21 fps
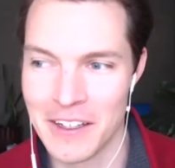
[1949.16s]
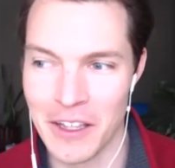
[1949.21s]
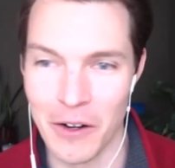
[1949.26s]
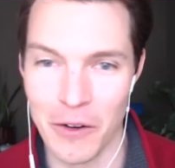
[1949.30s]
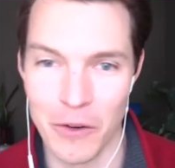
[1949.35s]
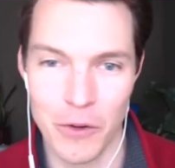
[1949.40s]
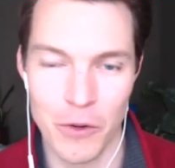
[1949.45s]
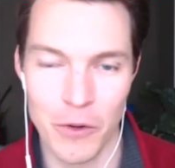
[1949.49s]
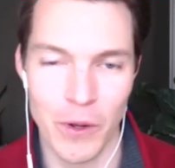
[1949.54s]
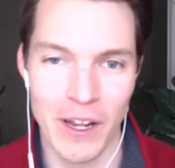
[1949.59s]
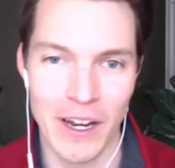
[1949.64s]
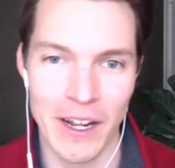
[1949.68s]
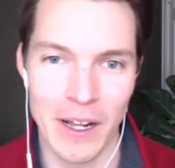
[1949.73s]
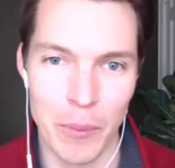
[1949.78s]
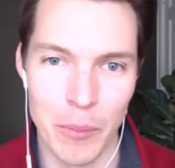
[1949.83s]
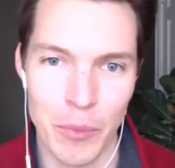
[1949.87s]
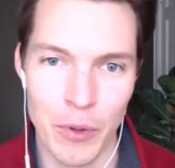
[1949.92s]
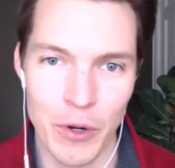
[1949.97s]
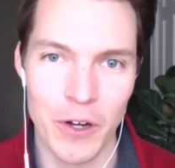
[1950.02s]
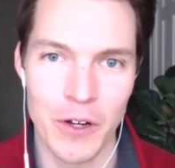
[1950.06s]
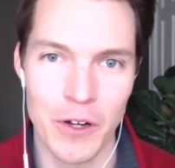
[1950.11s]
creating a
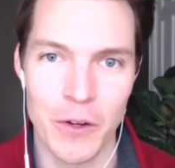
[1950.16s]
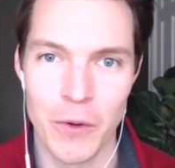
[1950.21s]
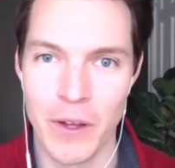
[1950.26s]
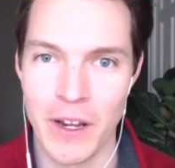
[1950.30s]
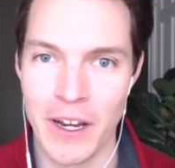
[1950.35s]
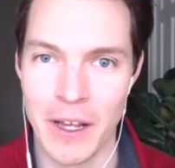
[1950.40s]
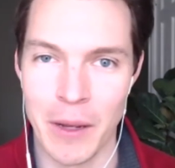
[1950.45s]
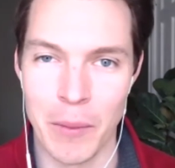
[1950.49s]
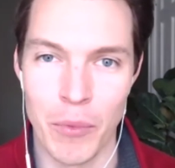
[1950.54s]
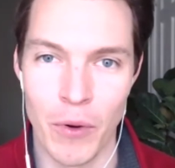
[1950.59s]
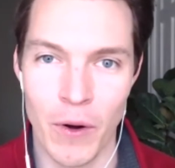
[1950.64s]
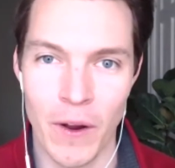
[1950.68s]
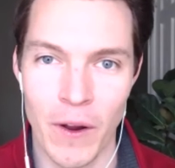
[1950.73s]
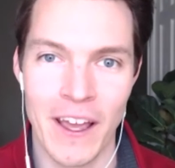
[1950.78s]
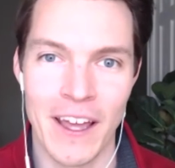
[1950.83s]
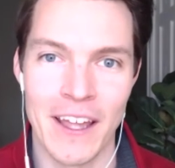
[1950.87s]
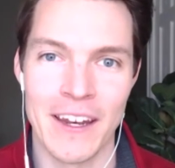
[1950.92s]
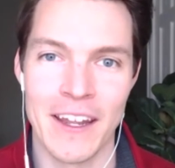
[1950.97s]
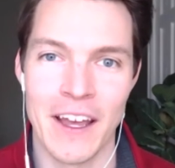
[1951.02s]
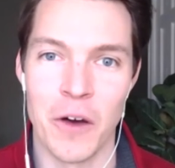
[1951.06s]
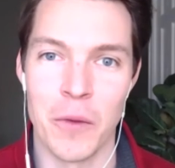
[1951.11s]
book, creating a
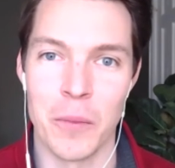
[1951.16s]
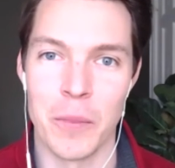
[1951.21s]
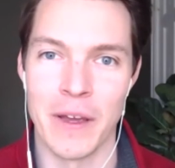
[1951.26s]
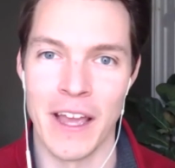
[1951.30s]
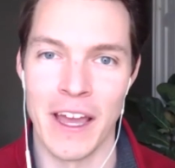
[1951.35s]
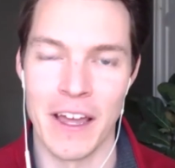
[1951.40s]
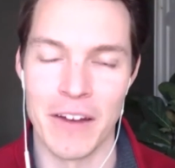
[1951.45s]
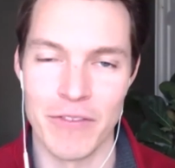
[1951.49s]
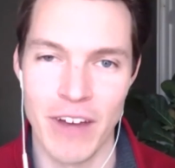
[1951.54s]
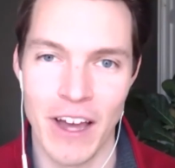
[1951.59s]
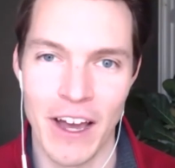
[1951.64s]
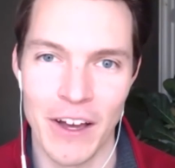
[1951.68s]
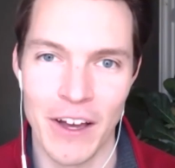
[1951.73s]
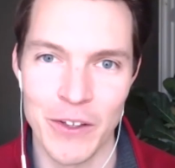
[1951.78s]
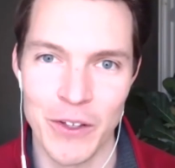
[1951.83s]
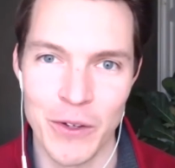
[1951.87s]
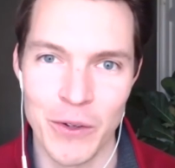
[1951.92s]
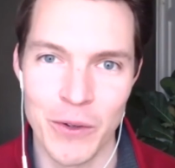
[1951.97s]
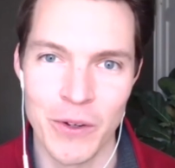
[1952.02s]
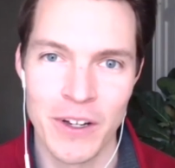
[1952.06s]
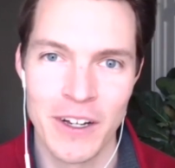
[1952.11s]
brand, helping add
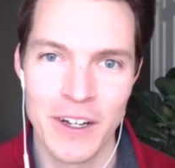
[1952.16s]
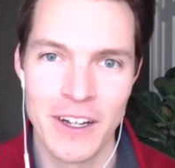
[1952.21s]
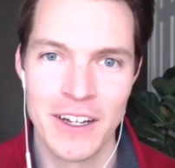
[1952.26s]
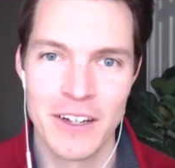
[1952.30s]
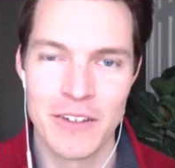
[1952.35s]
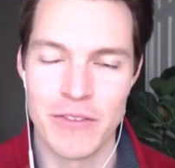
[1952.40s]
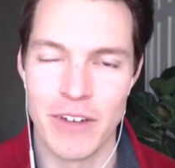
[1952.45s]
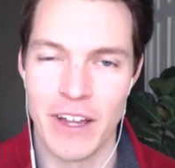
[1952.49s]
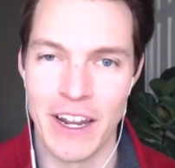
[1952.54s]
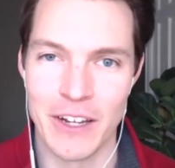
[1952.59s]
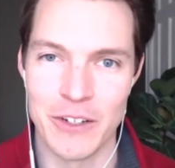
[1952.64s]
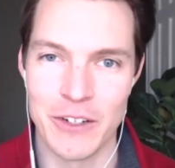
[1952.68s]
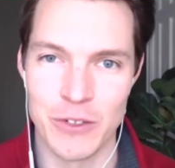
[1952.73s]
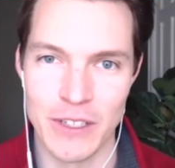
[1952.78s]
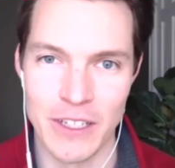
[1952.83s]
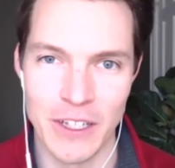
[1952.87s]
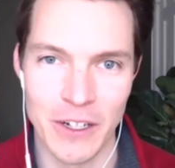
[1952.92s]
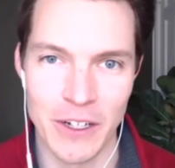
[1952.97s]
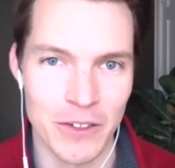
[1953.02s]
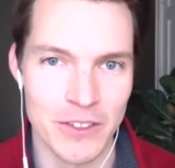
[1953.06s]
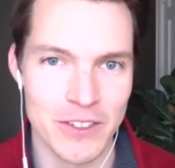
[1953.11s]
value, financial
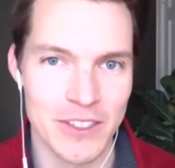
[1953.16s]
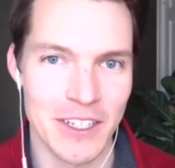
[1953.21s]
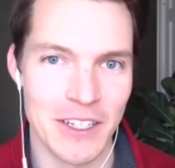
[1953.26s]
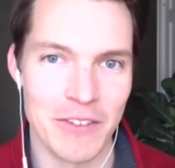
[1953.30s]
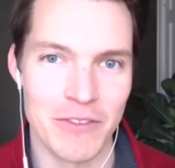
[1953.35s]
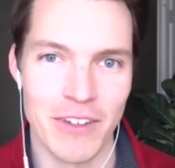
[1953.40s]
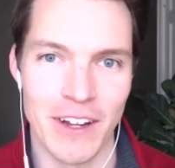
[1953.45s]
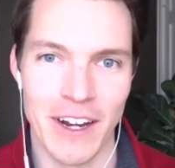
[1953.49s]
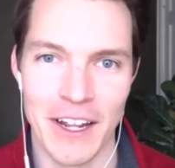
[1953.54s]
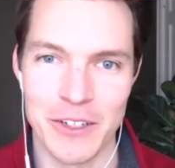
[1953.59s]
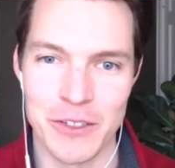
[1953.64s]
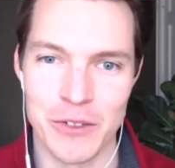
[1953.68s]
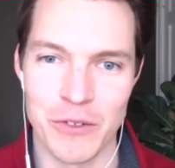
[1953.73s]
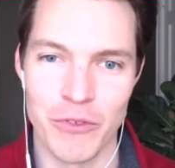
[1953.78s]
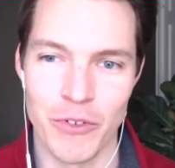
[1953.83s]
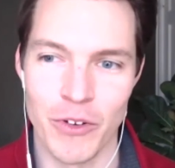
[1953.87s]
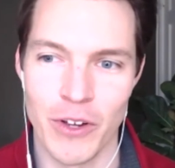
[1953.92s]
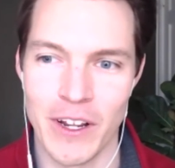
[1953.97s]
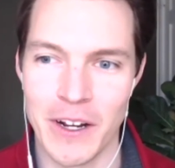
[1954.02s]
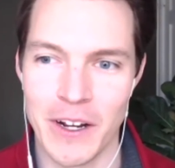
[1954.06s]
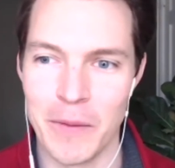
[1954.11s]
literacy, financial
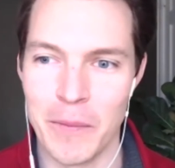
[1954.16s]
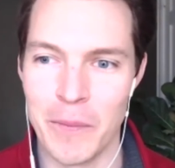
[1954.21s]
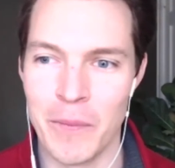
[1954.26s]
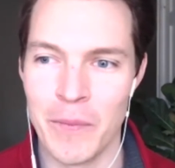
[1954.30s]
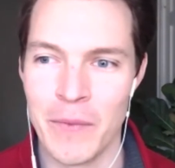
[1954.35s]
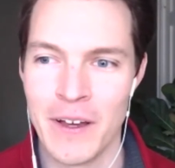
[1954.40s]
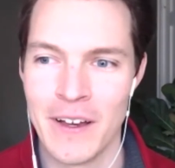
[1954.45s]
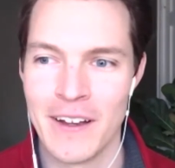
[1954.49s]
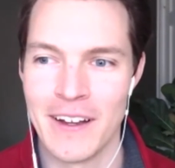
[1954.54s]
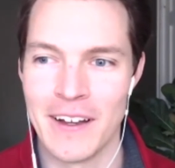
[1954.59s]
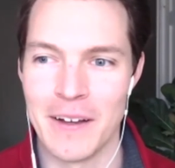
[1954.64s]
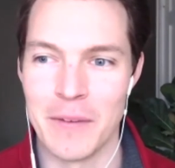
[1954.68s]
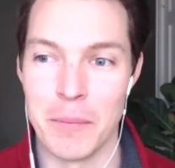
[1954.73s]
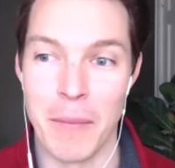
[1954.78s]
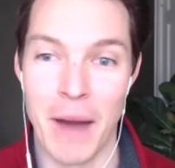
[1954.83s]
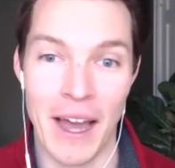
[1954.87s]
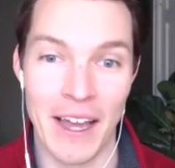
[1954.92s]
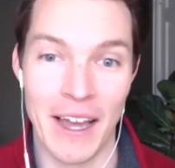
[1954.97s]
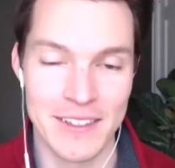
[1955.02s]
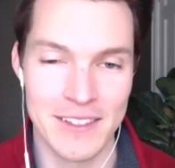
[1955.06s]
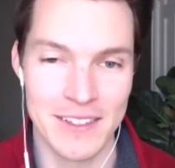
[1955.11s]
freedom,
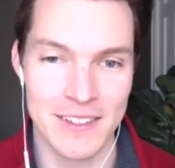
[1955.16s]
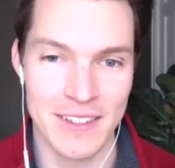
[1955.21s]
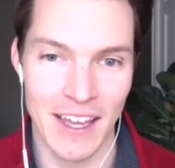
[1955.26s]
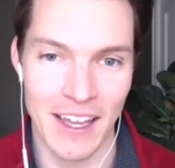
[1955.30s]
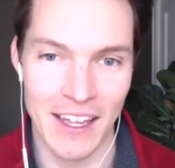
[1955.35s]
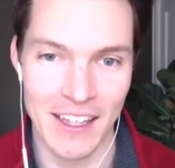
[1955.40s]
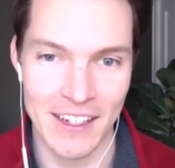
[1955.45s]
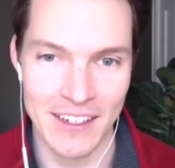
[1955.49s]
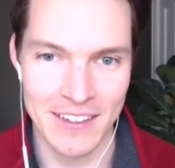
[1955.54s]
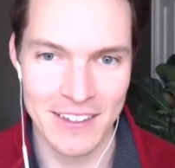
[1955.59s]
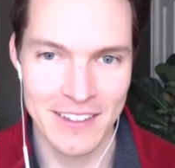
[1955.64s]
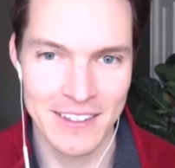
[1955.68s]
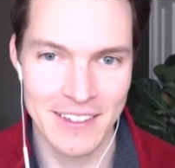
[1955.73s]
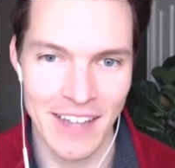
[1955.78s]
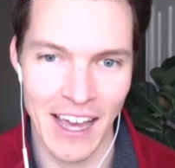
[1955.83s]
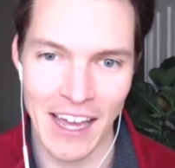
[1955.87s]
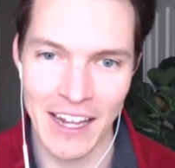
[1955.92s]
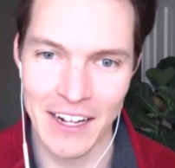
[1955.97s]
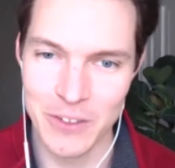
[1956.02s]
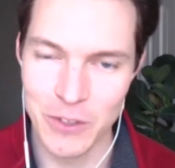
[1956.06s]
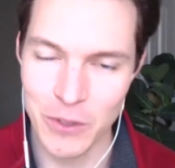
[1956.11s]
mindset,
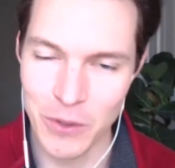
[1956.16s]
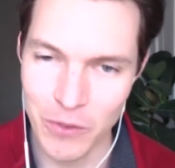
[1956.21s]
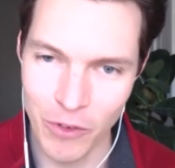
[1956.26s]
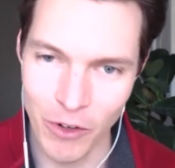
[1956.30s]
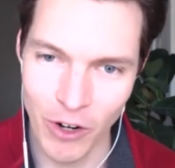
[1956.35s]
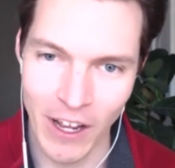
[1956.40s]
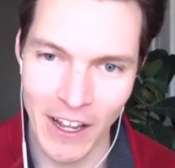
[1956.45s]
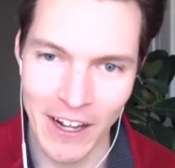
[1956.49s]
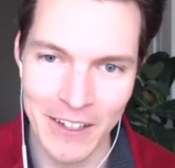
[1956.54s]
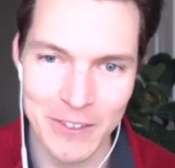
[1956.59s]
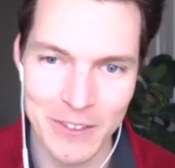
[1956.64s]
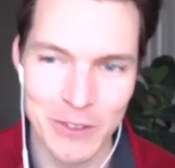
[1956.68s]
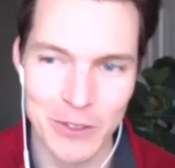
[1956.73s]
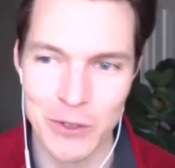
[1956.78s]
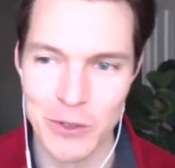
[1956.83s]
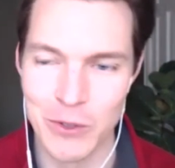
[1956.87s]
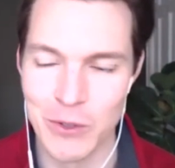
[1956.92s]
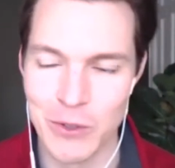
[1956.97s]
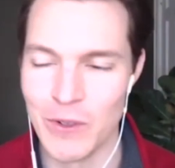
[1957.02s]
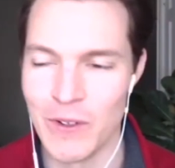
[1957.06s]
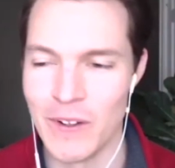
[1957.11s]
attitude of
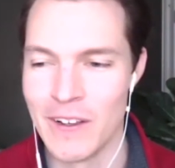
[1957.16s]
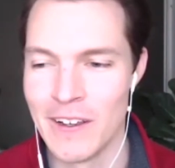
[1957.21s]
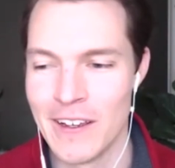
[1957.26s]
gratitude.